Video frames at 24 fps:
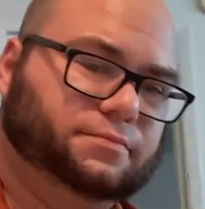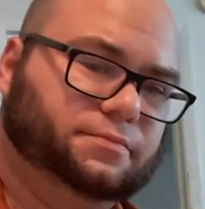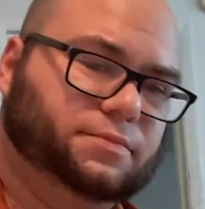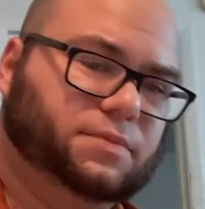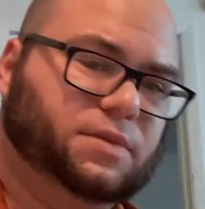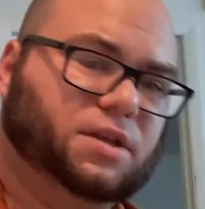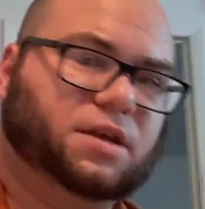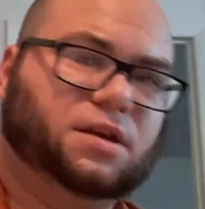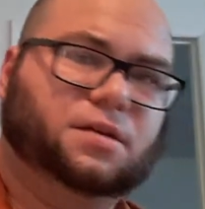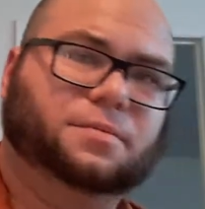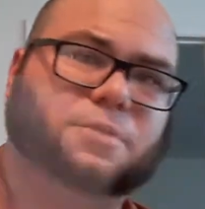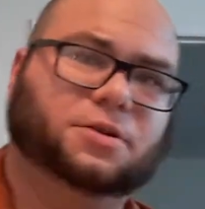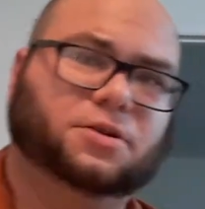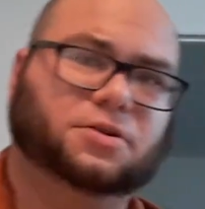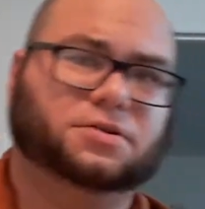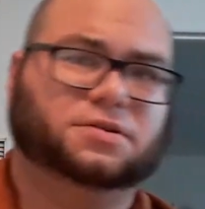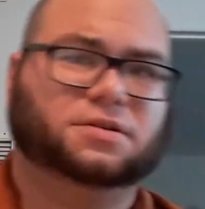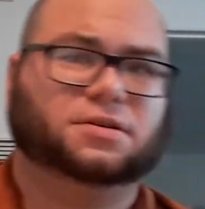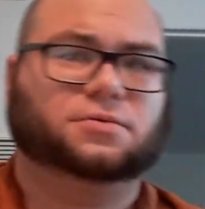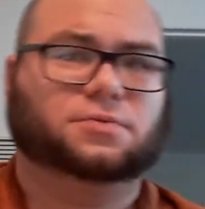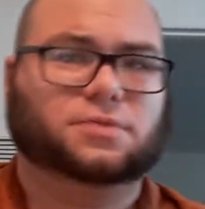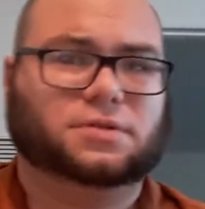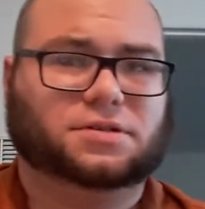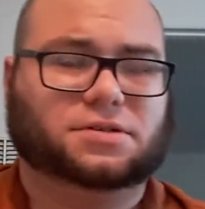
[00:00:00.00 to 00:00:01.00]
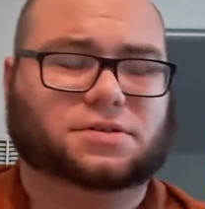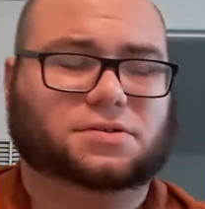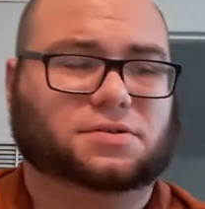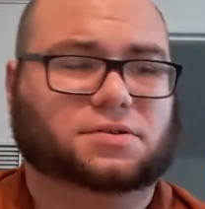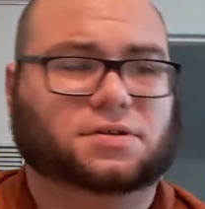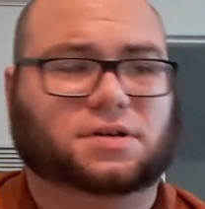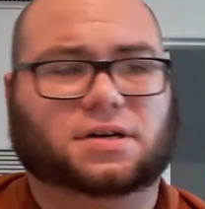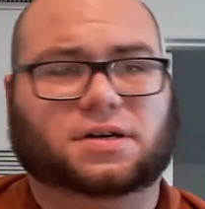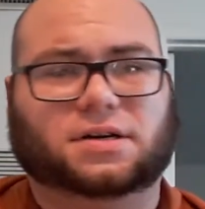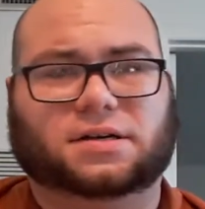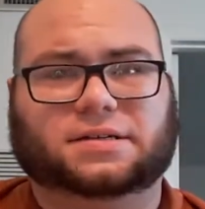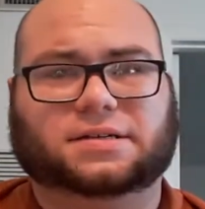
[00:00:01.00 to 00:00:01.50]
I'm going to be using one
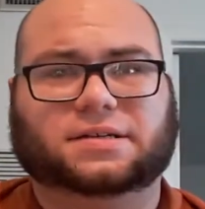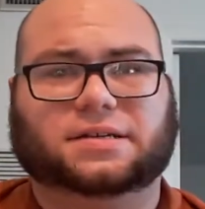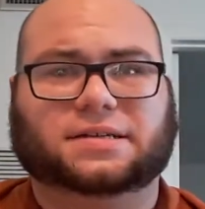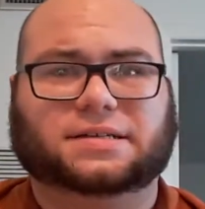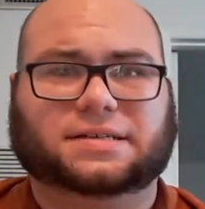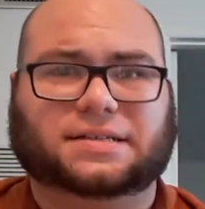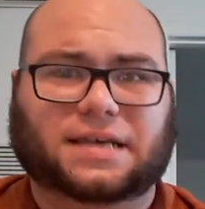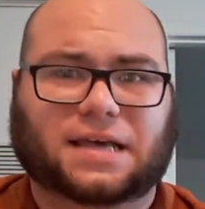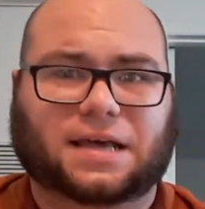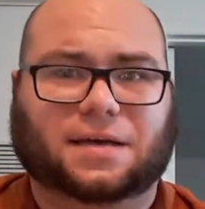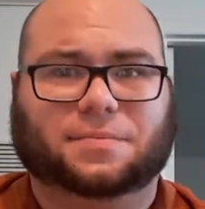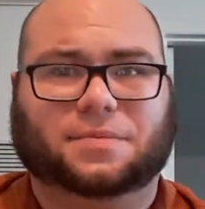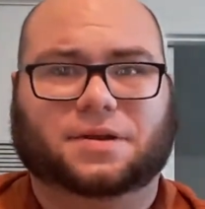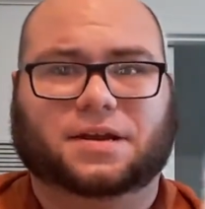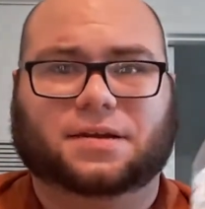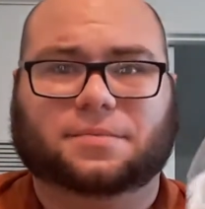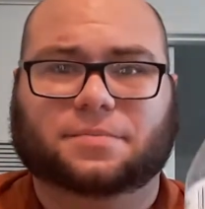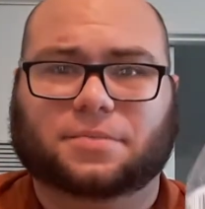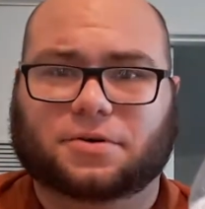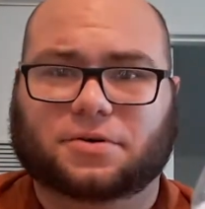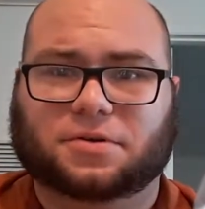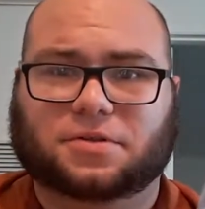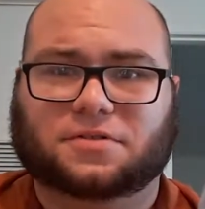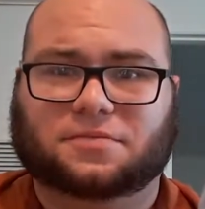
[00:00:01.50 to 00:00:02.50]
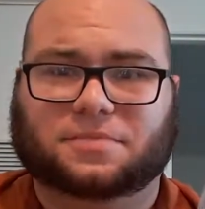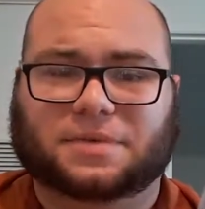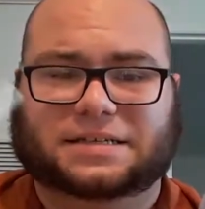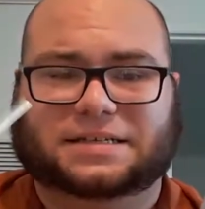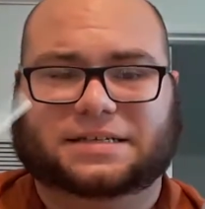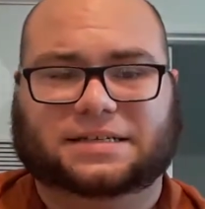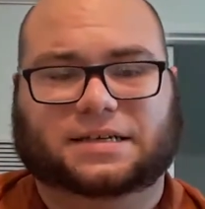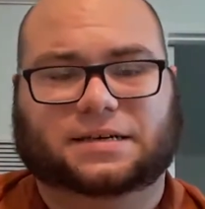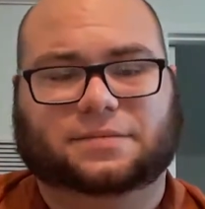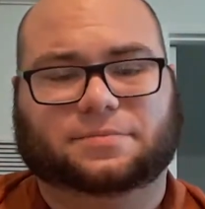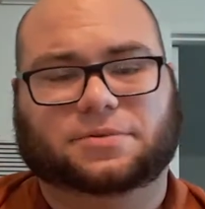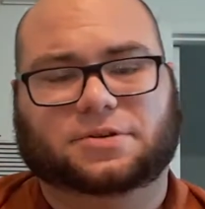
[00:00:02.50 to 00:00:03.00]
straw to contaminate both of my
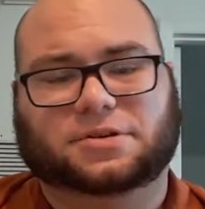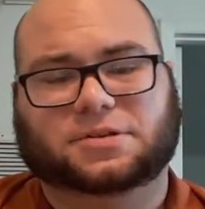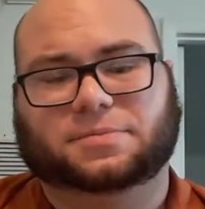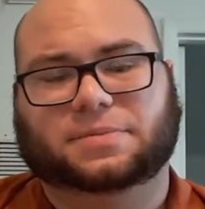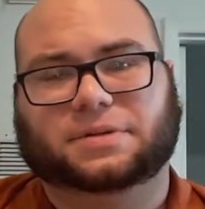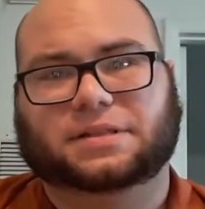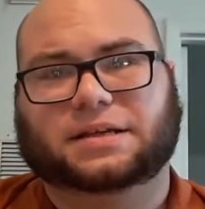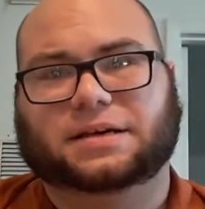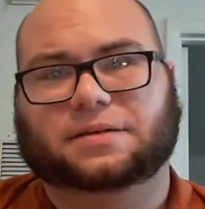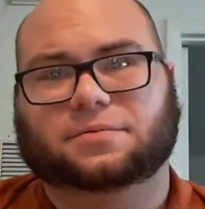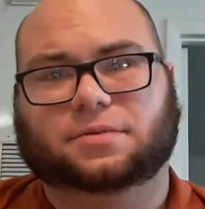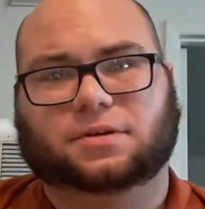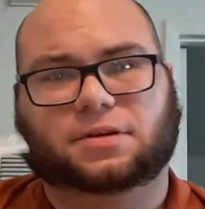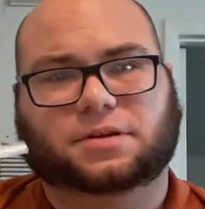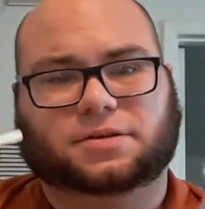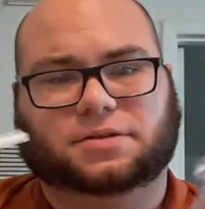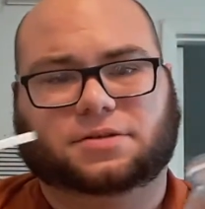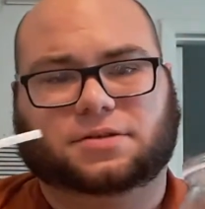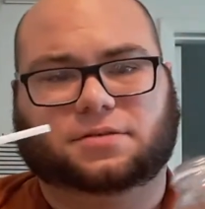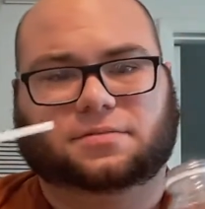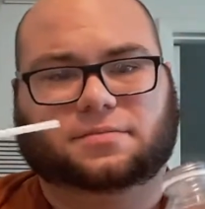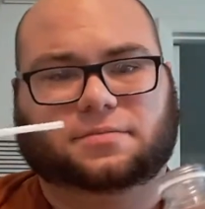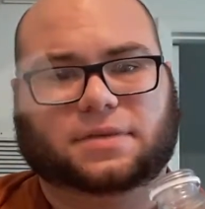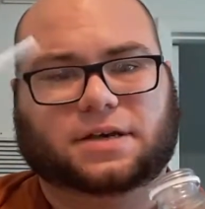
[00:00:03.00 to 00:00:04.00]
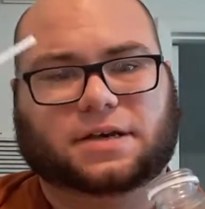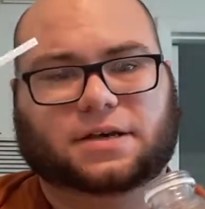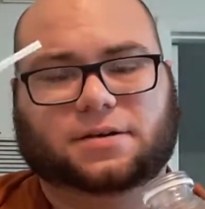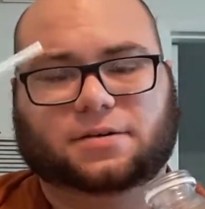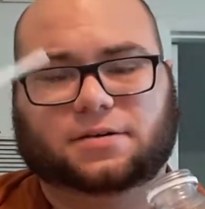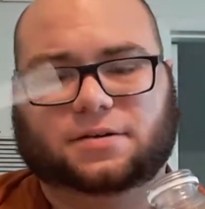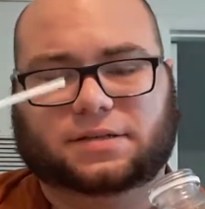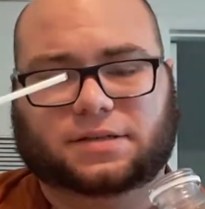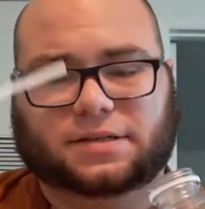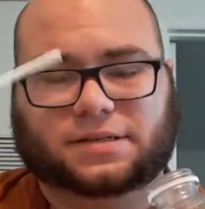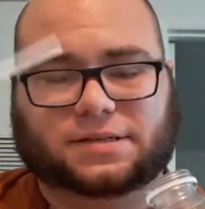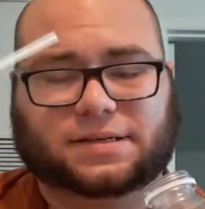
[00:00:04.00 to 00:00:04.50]
samples, but that really shouldn't
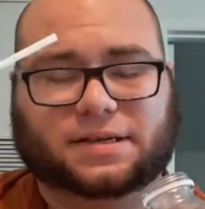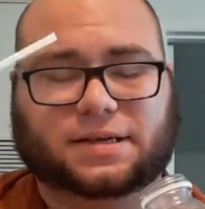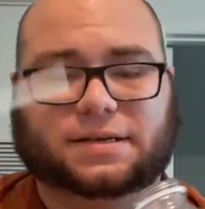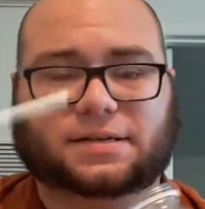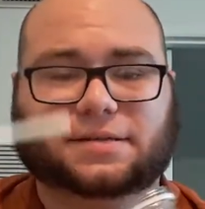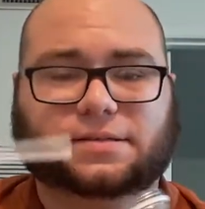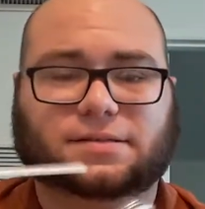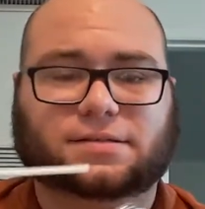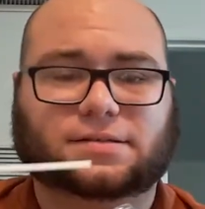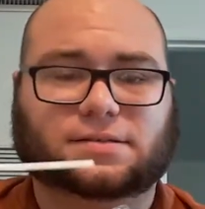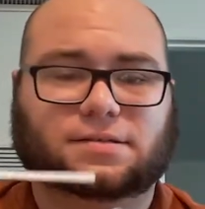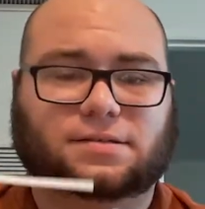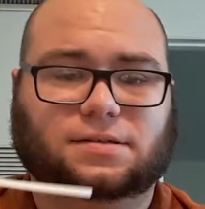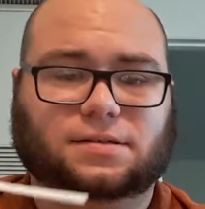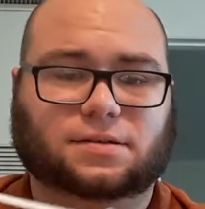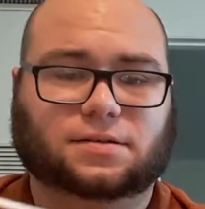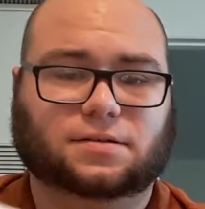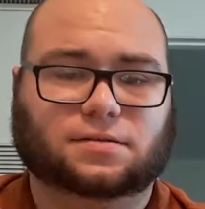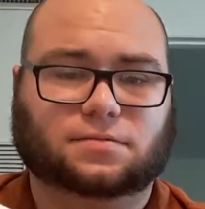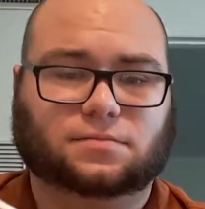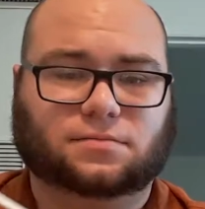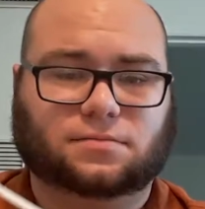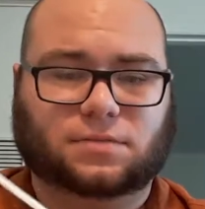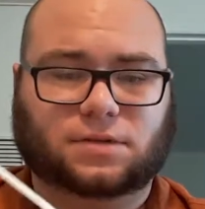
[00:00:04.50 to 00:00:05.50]
matter in this case. So,